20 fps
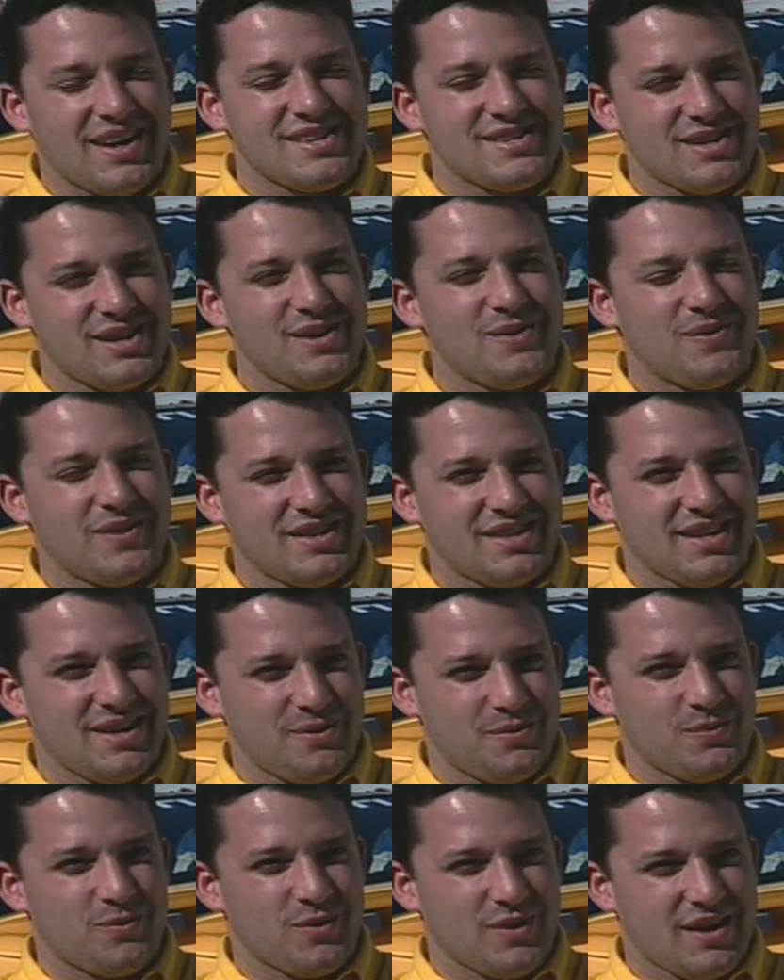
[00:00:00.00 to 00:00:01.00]
can tell you one
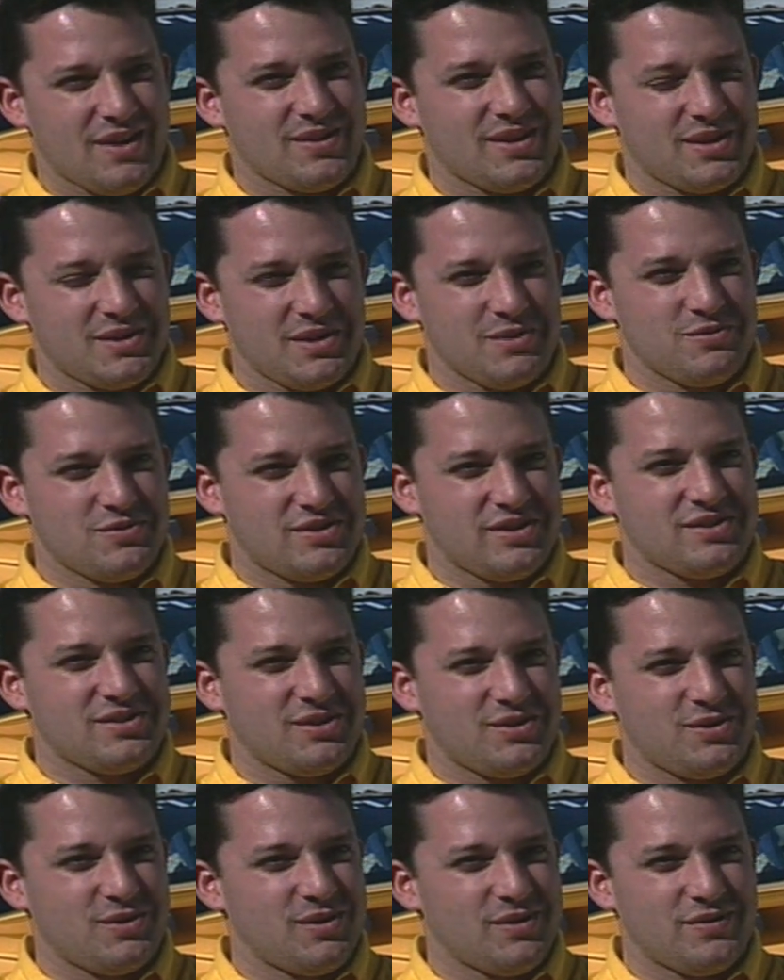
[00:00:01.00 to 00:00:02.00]
thing. When we're out there and it was just the
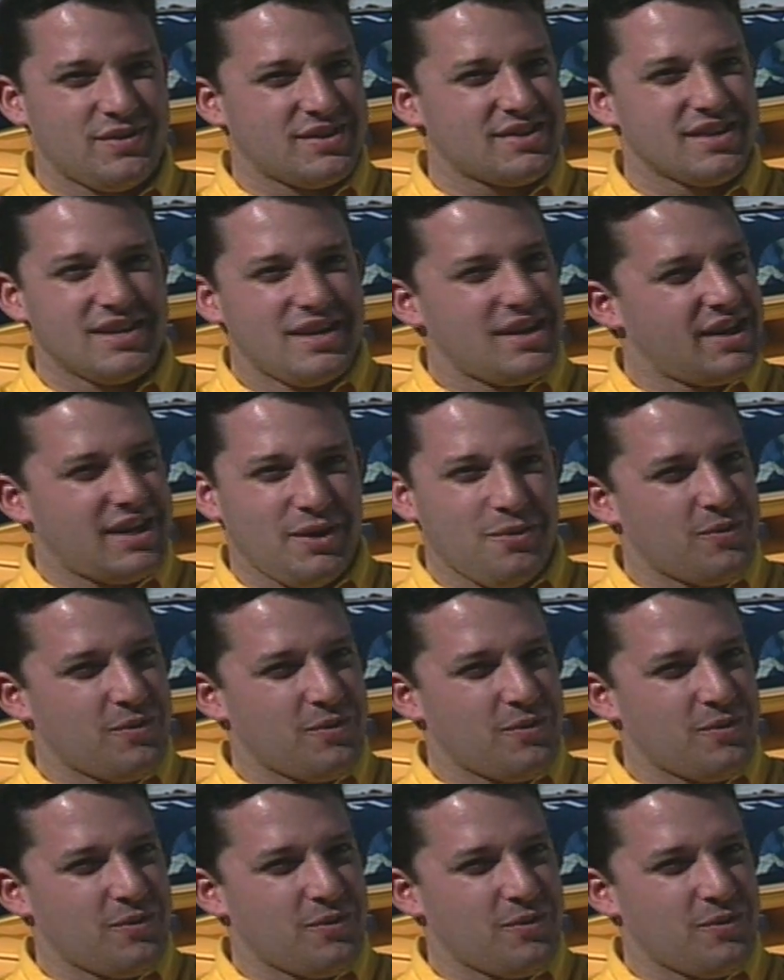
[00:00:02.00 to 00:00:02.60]
two of us, he